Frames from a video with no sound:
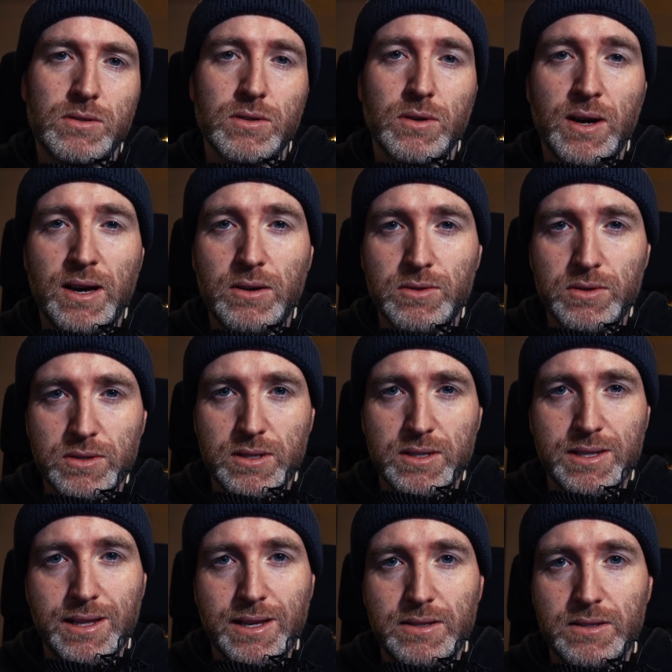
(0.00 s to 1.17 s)
So how does this
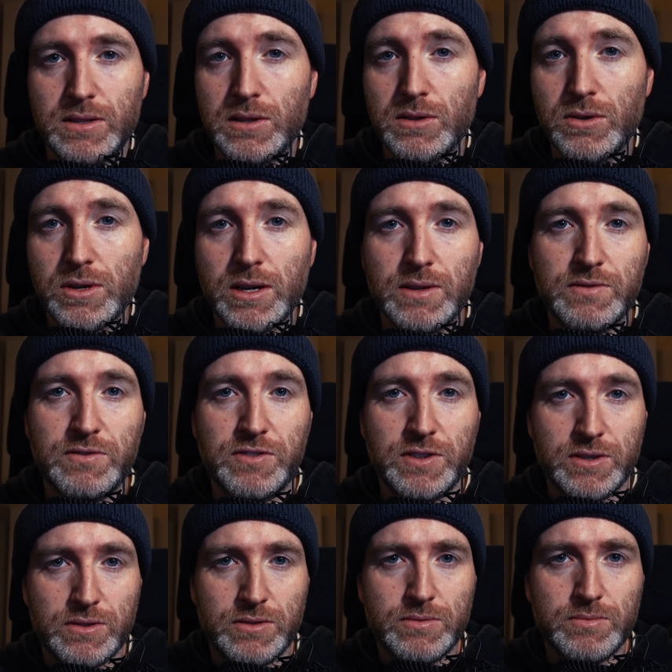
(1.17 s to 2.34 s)
lens look and
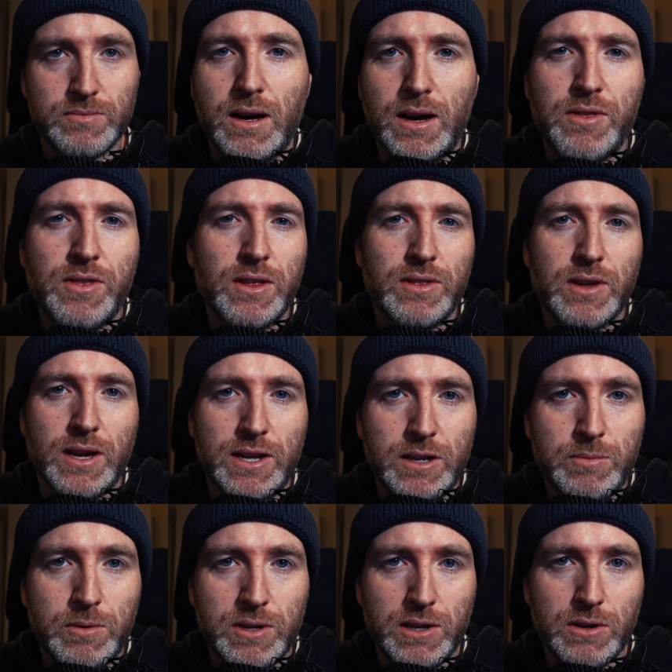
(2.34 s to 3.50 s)
feel? I think that
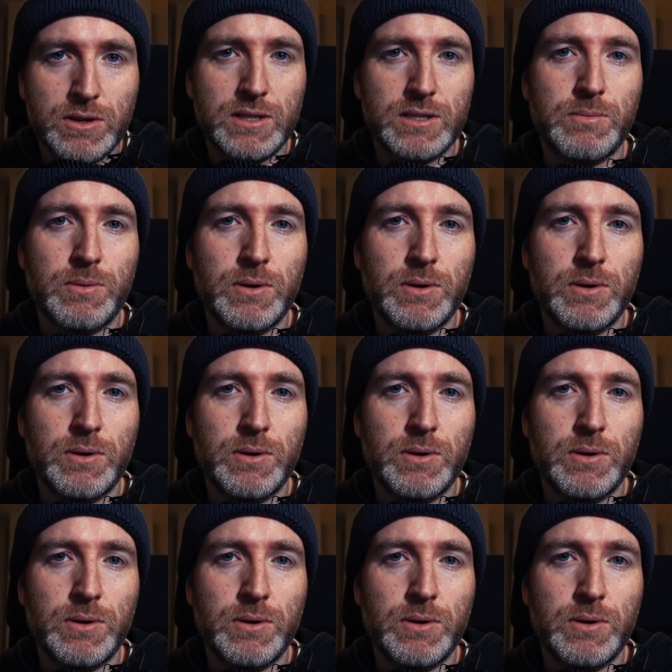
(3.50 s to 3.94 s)
anybody looking to